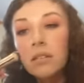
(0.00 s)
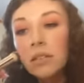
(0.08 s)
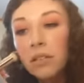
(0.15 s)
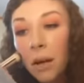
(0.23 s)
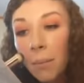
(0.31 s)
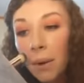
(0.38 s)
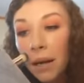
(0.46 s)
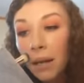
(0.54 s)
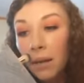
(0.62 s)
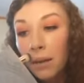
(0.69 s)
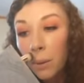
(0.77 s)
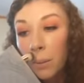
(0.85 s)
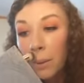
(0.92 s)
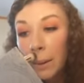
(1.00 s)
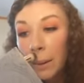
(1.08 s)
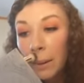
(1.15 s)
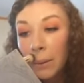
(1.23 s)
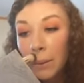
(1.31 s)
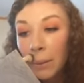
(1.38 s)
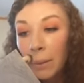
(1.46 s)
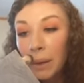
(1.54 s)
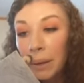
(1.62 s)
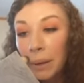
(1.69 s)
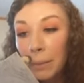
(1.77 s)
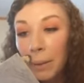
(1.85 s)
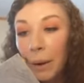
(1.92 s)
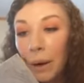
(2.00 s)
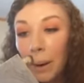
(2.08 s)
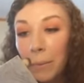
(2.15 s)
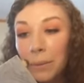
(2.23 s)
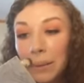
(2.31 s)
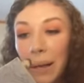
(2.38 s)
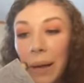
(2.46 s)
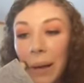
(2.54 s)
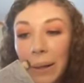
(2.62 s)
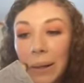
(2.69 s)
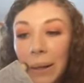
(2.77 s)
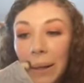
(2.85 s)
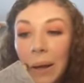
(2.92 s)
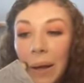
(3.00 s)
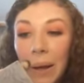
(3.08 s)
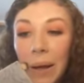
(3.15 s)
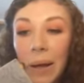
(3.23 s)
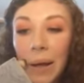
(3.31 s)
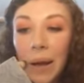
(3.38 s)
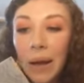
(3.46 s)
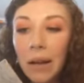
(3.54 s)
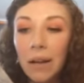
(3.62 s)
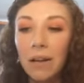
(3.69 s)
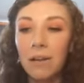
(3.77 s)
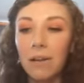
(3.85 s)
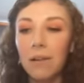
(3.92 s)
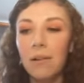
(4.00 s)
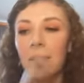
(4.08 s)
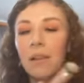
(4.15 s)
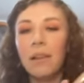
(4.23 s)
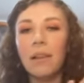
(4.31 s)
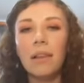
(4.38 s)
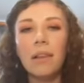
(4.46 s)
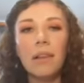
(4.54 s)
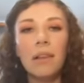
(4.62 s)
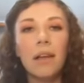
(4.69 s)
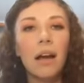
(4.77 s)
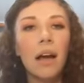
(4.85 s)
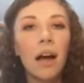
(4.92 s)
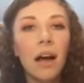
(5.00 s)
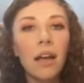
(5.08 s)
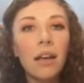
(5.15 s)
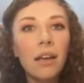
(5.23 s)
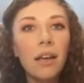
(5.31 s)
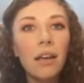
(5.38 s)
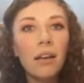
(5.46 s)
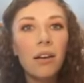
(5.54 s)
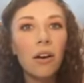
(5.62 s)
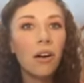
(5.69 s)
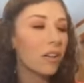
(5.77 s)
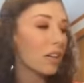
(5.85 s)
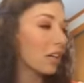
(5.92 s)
so that my illuminator really pops at the end. I cannot